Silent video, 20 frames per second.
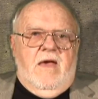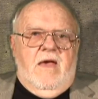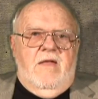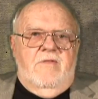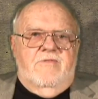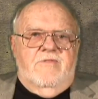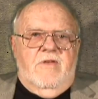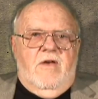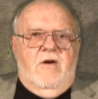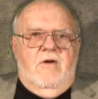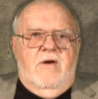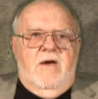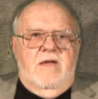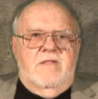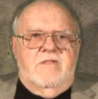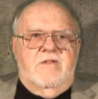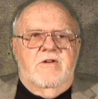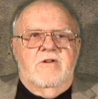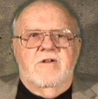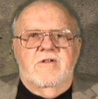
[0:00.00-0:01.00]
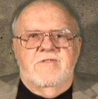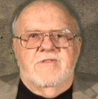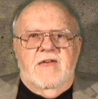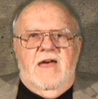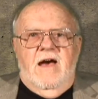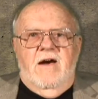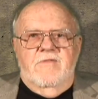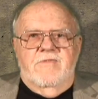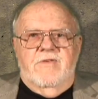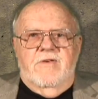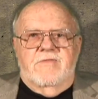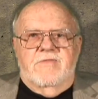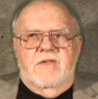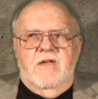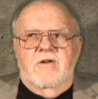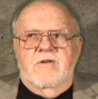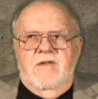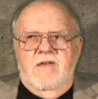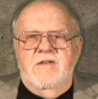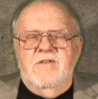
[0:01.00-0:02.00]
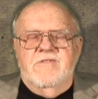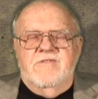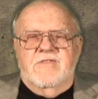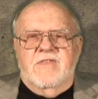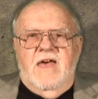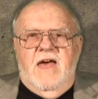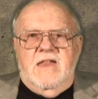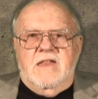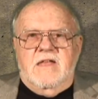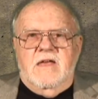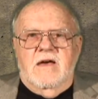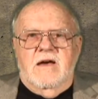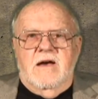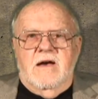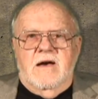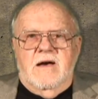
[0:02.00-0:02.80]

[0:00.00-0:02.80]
And so it turns out that there is that